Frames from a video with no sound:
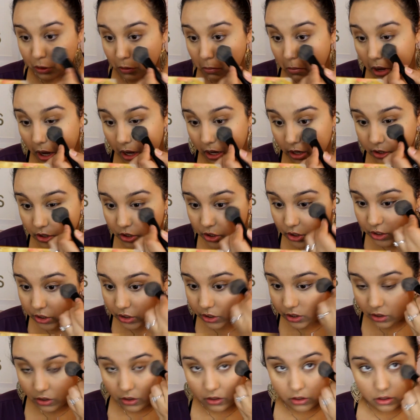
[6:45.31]
much,
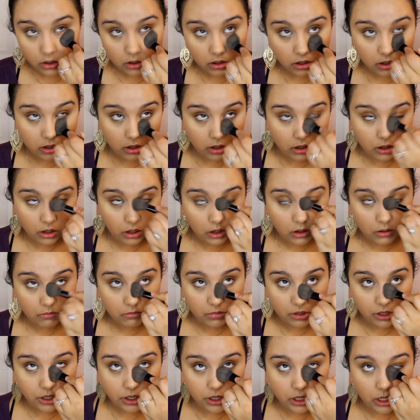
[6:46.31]

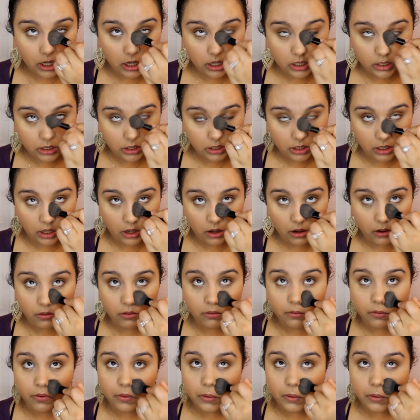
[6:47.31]
but just enough.